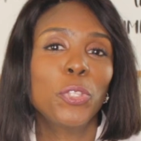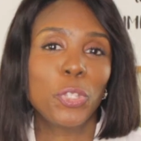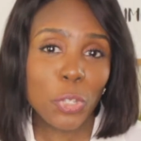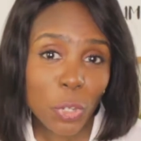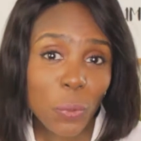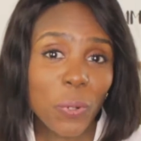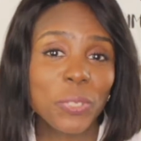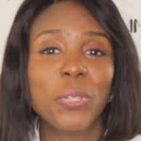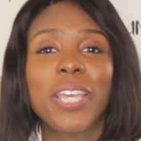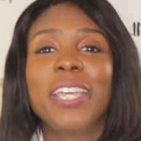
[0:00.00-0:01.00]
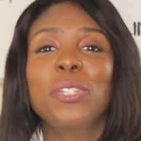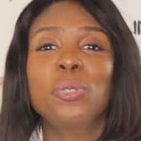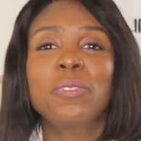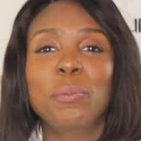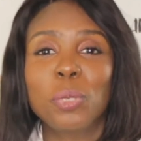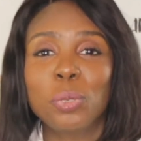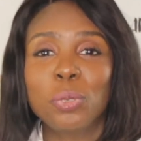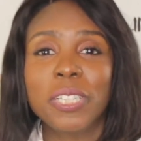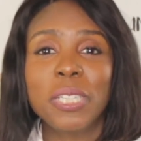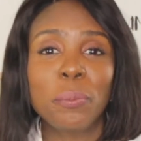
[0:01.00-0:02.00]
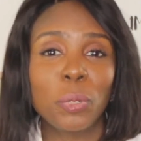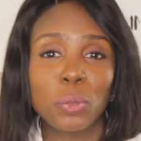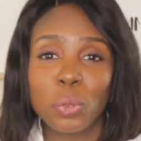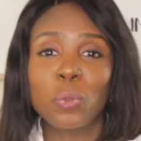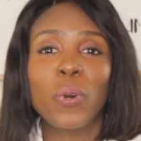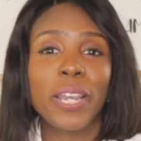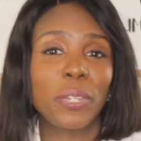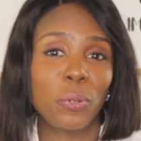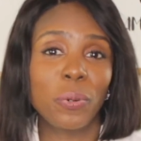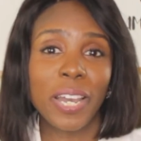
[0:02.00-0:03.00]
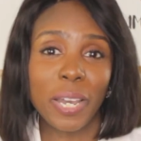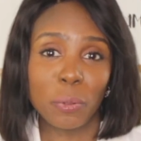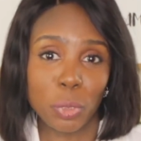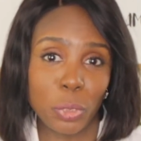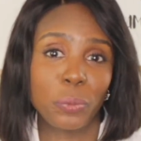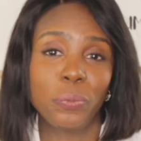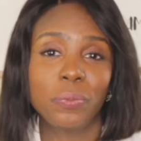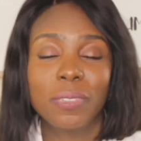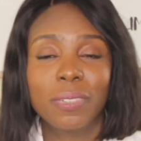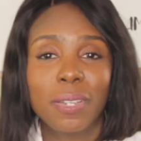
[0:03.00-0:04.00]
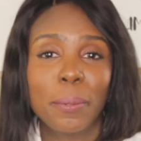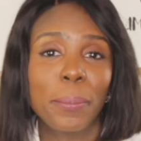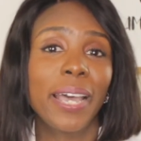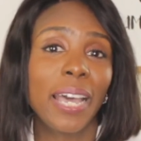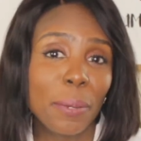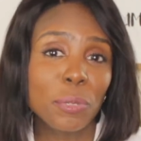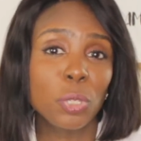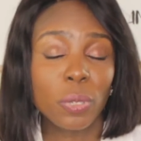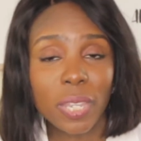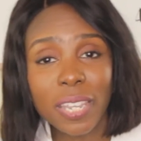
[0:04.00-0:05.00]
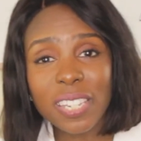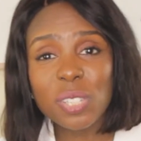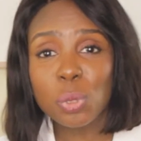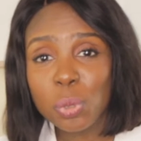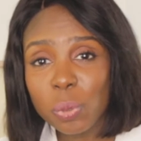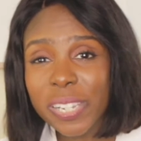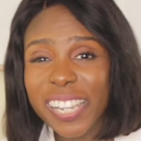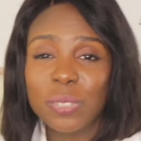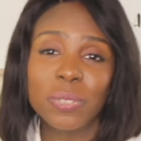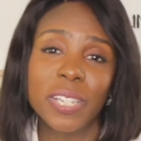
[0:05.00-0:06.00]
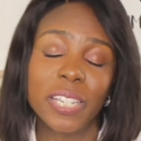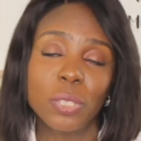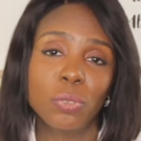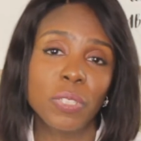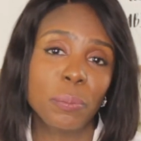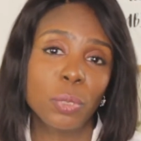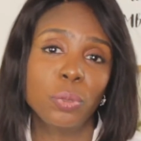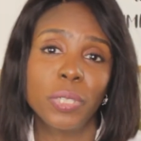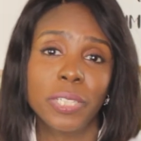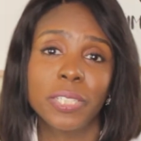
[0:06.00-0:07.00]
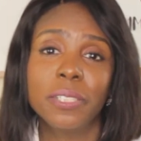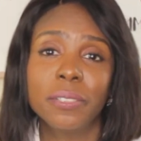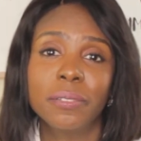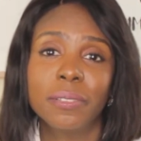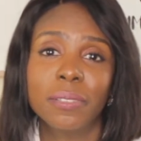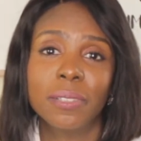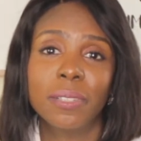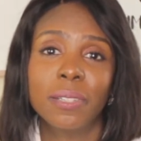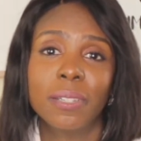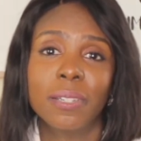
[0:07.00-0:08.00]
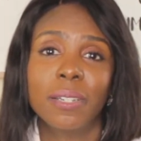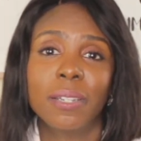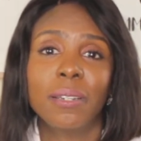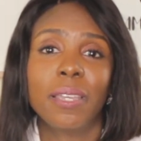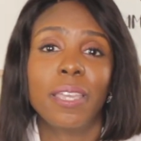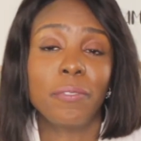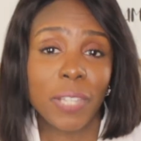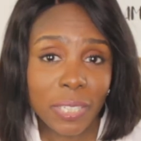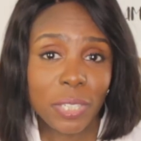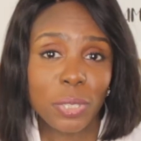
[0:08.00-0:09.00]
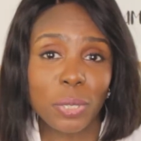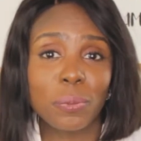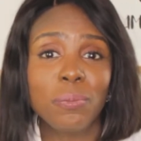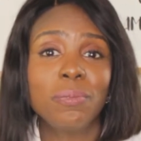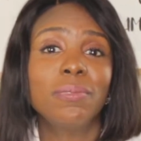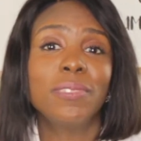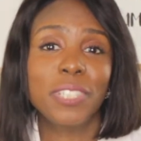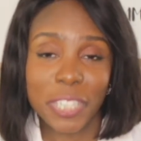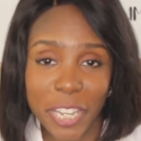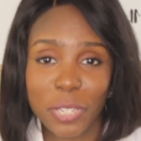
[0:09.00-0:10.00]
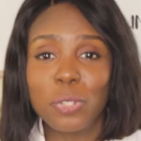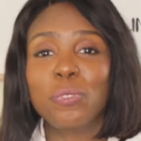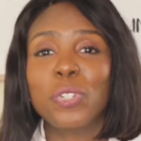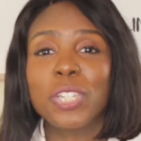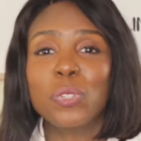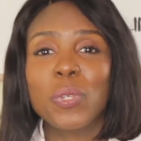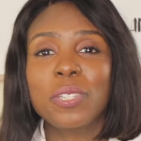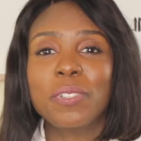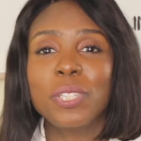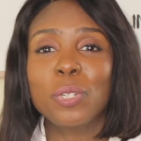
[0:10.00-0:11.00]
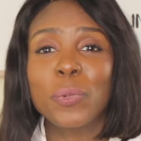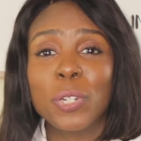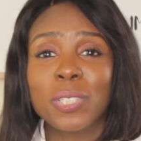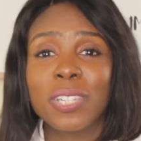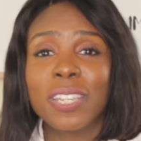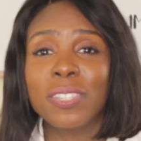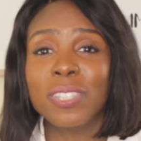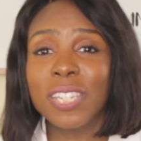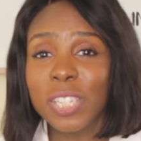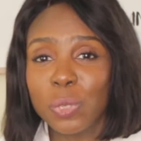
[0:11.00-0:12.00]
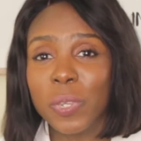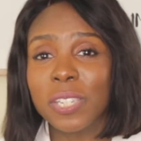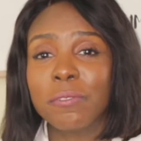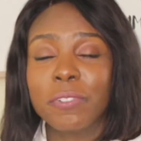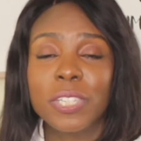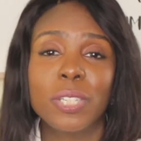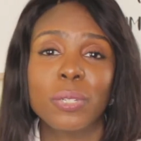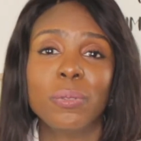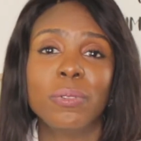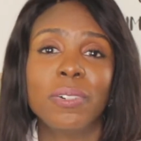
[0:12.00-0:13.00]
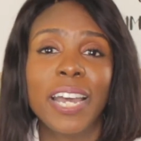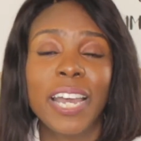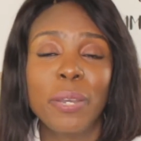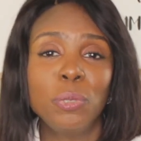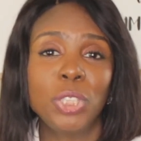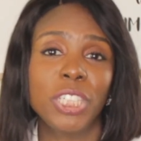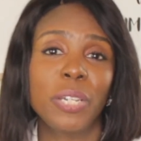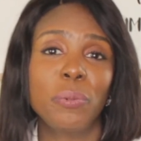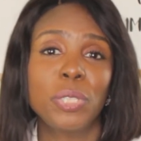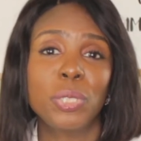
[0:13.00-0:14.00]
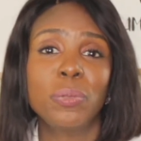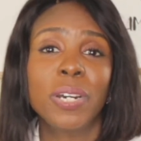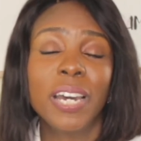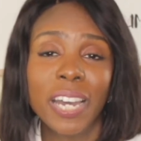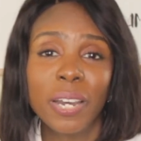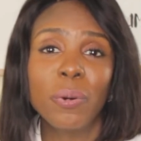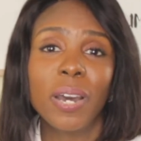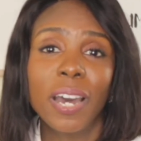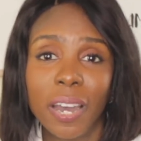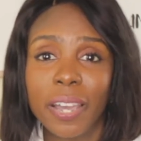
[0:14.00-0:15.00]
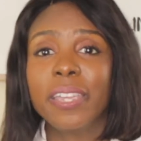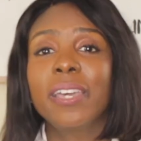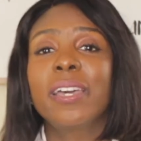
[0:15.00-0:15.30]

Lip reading: Do you want to get into crypto trading but don't quite know how to? Perhaps you think it's too late to get into crypto trading. If that is you, stay tuned for this week's video, because in this week's video, I will share with you how I,